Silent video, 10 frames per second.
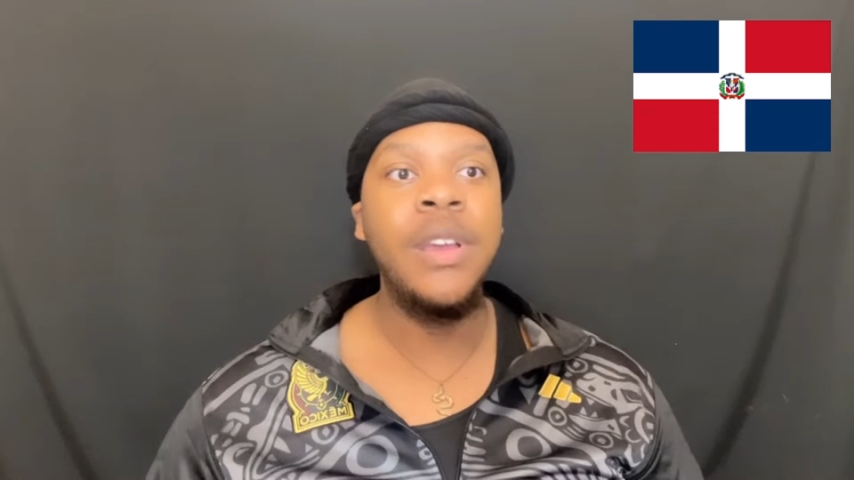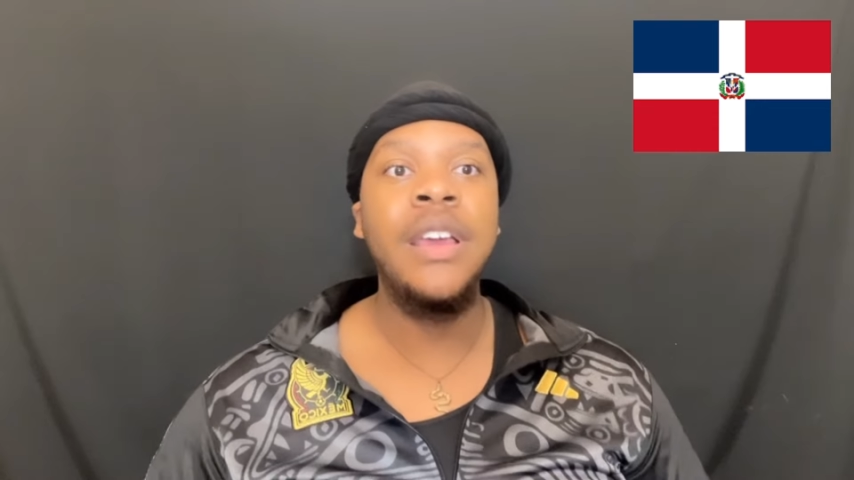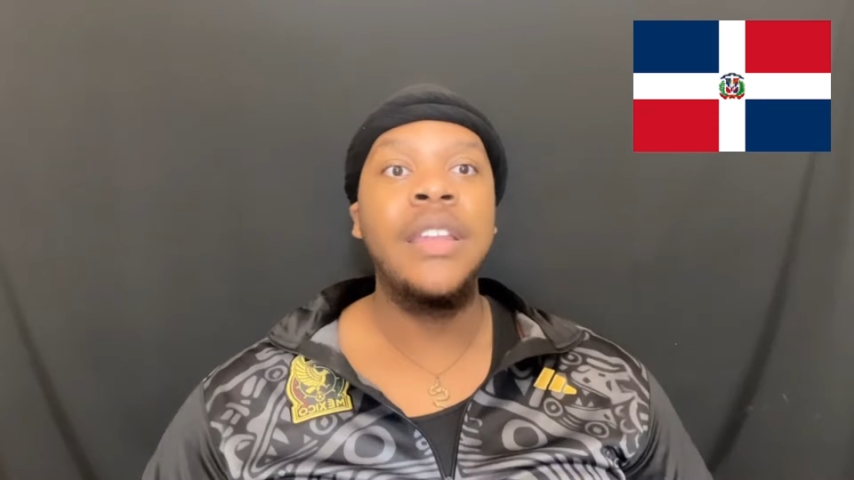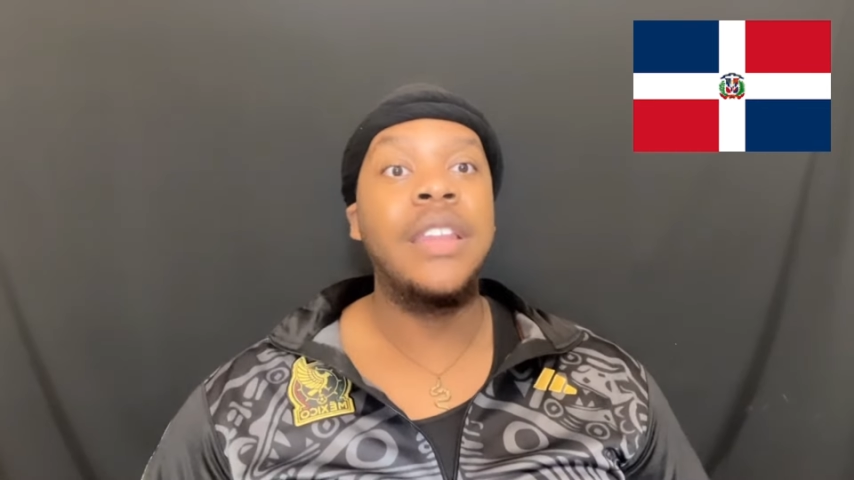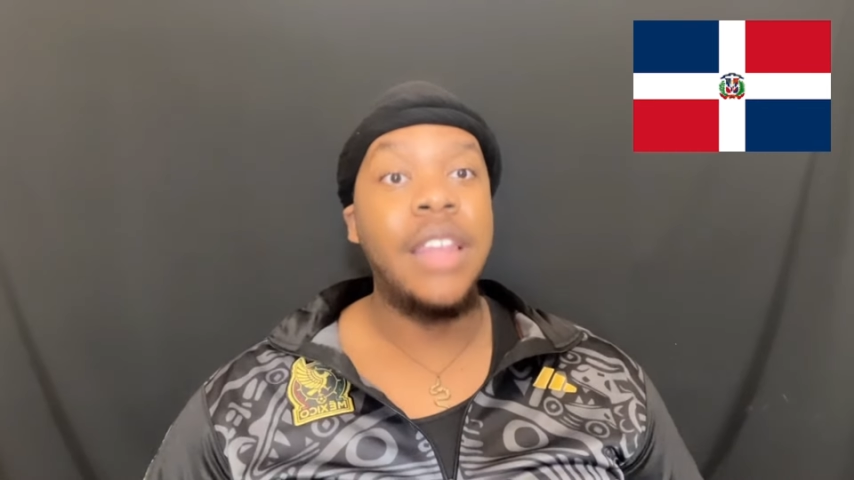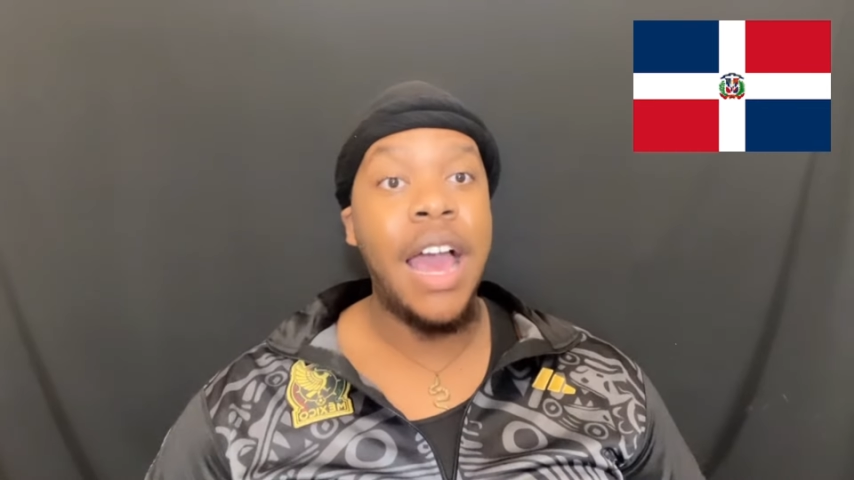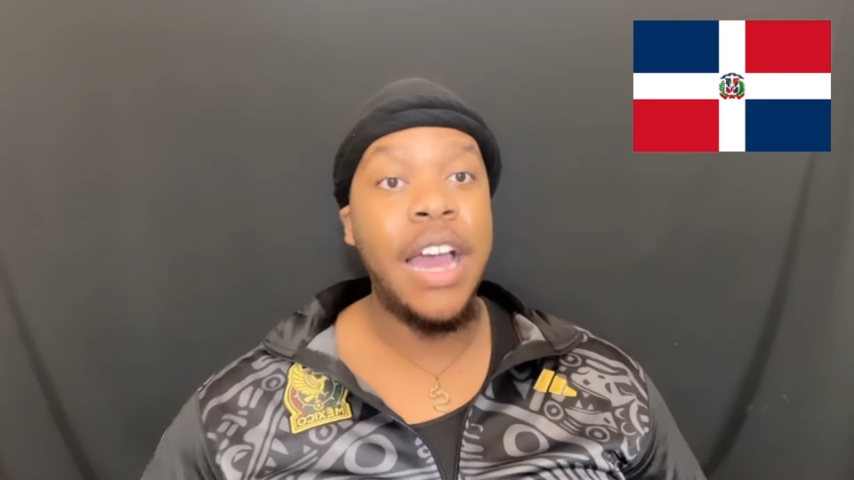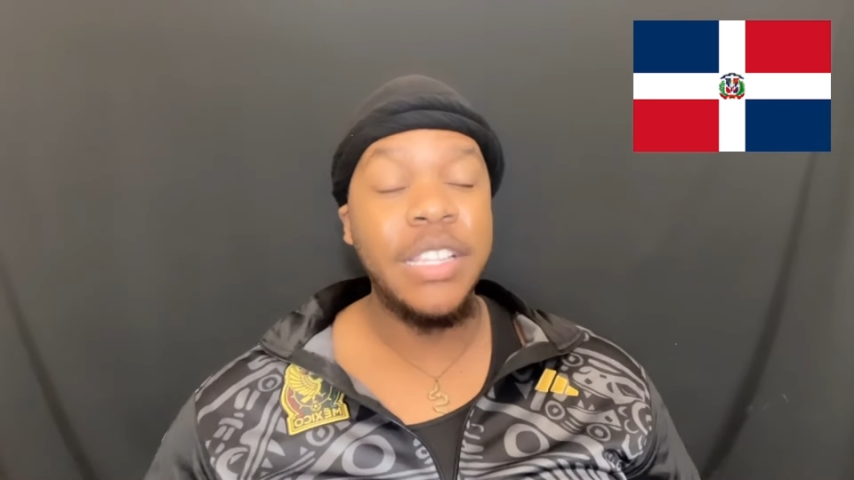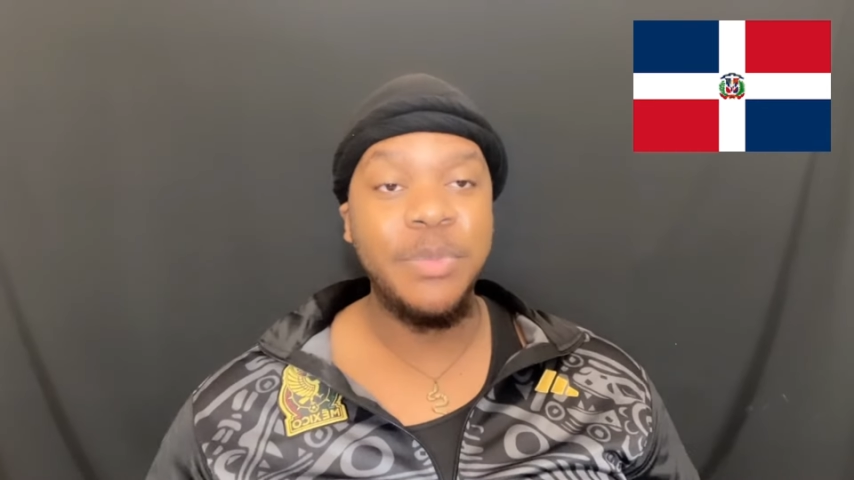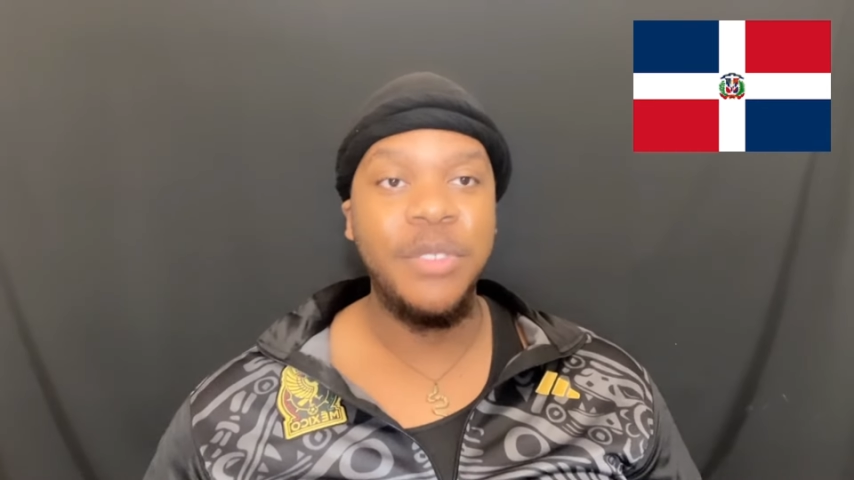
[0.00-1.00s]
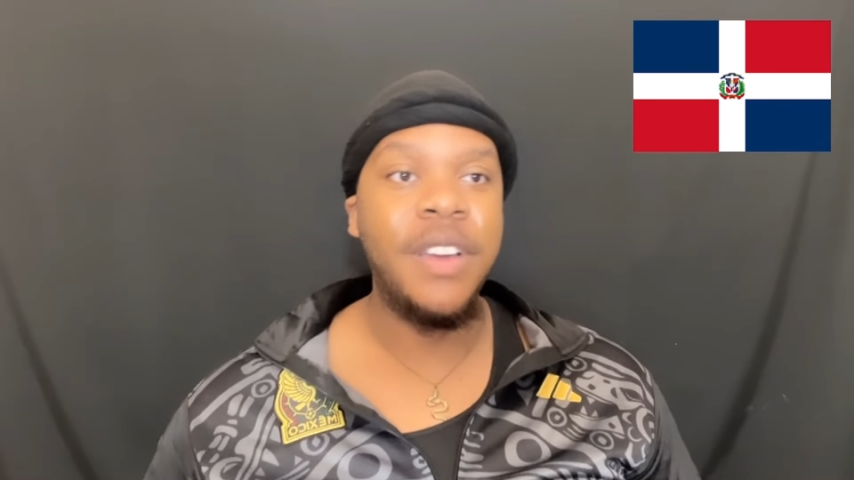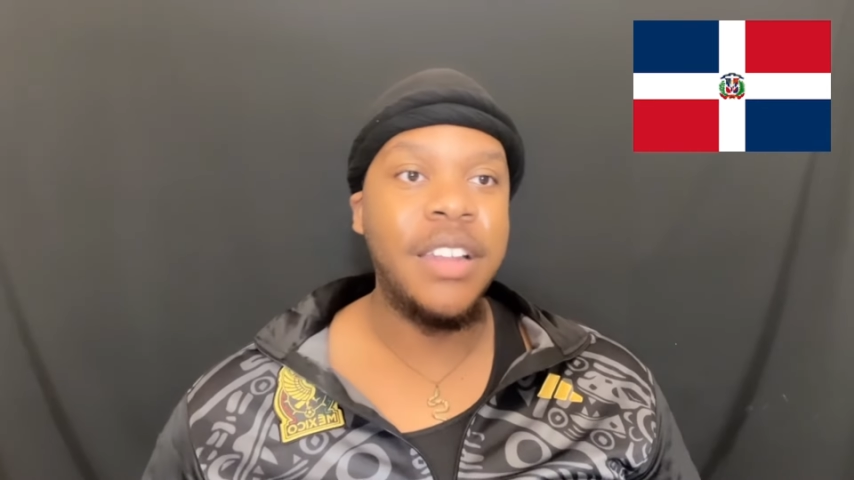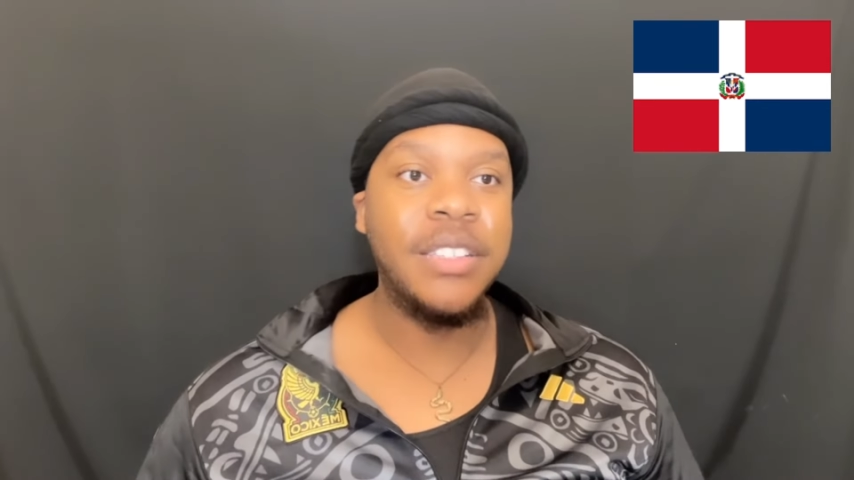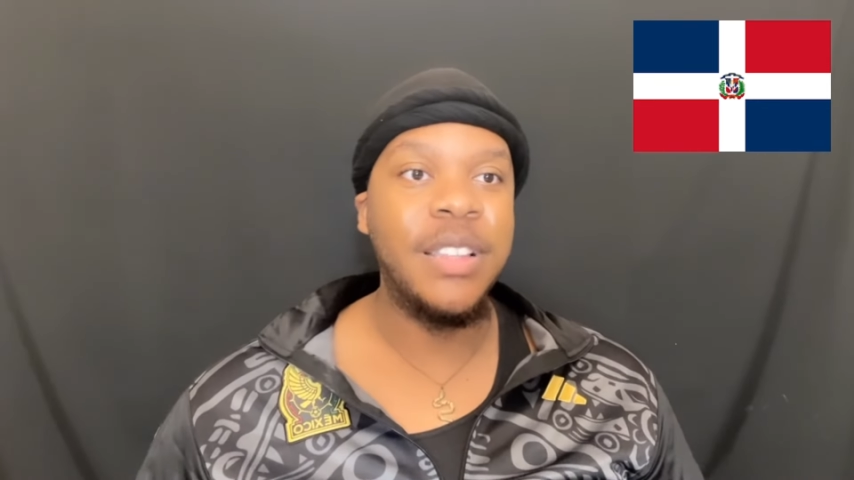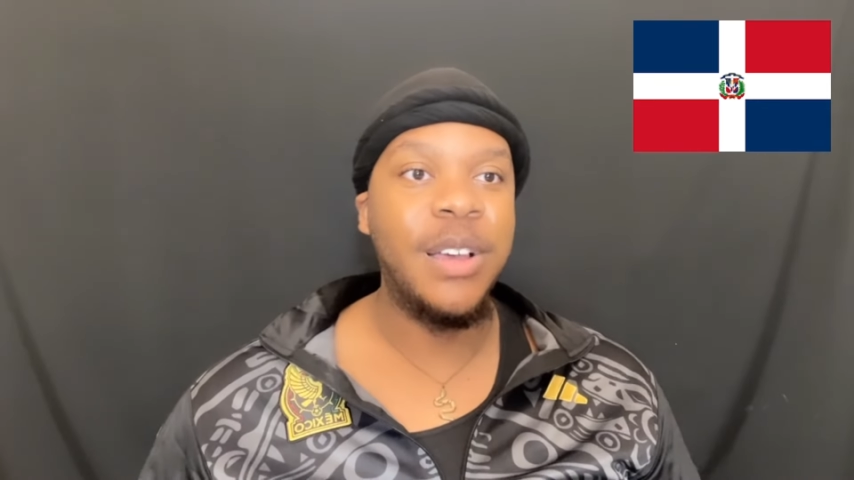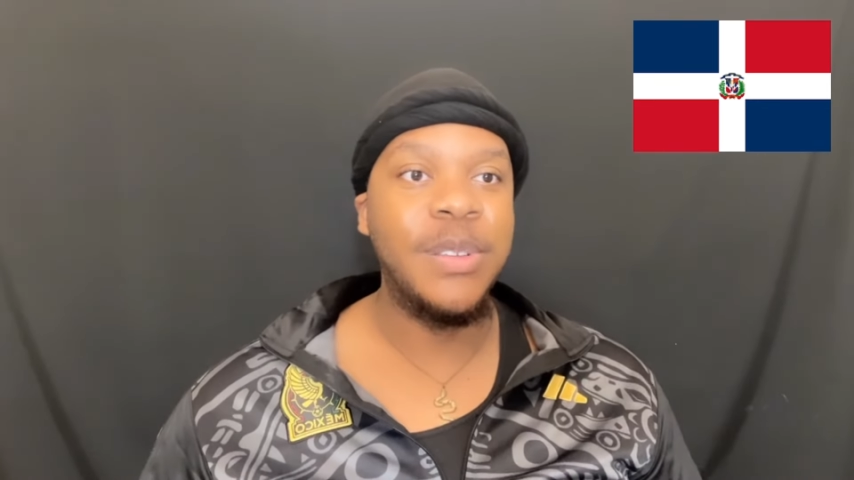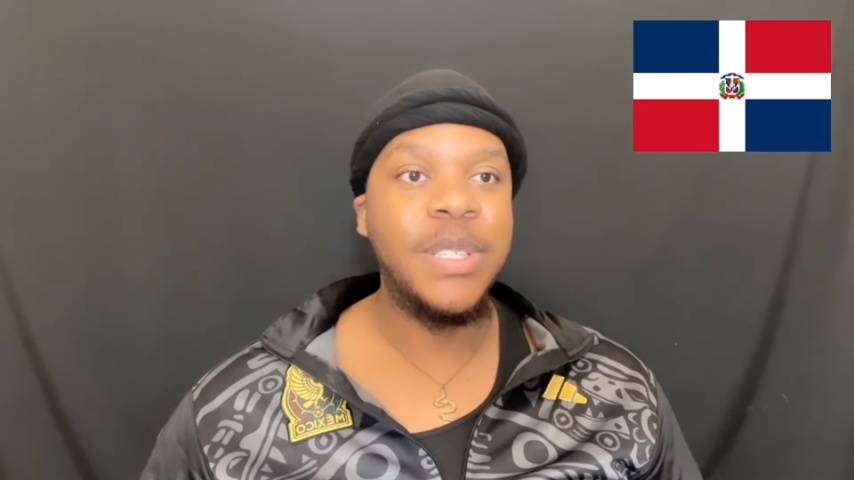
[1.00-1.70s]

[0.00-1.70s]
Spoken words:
the lines move kind of slow.